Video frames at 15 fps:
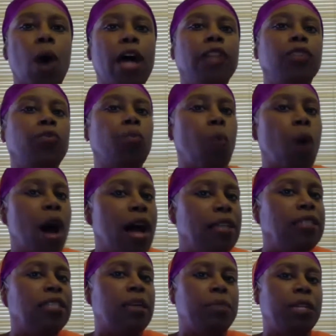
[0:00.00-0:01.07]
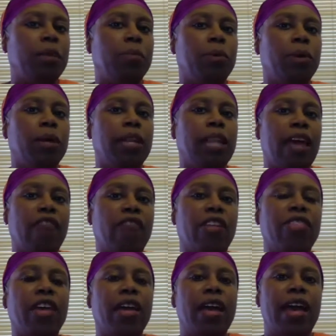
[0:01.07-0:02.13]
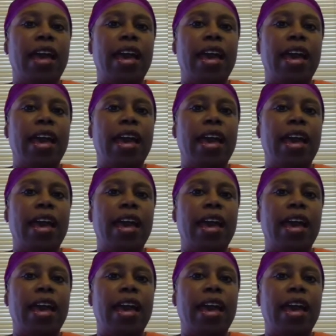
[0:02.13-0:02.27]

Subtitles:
was September 11th